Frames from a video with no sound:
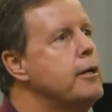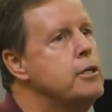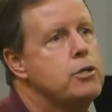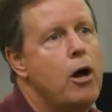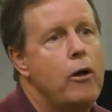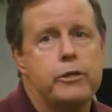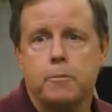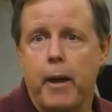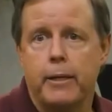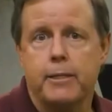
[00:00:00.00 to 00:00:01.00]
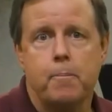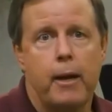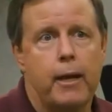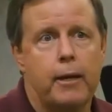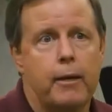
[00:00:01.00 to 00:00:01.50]
Just call a spade a
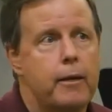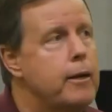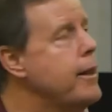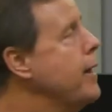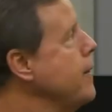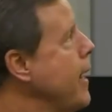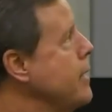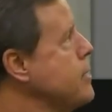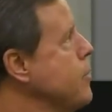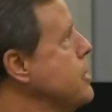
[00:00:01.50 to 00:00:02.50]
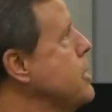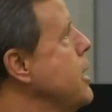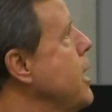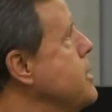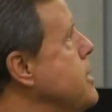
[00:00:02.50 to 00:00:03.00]
spade. That's what she
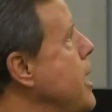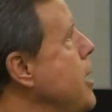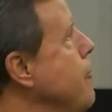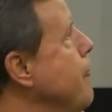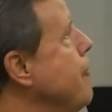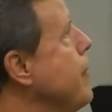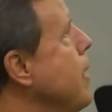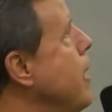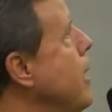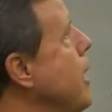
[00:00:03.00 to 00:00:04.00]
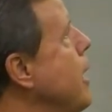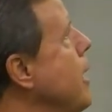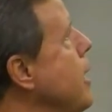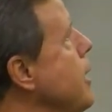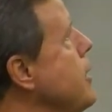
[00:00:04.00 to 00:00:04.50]
has done.
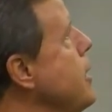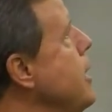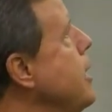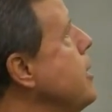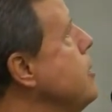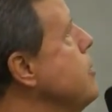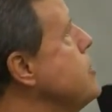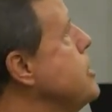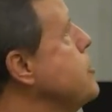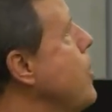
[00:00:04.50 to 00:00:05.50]
Then he concludes this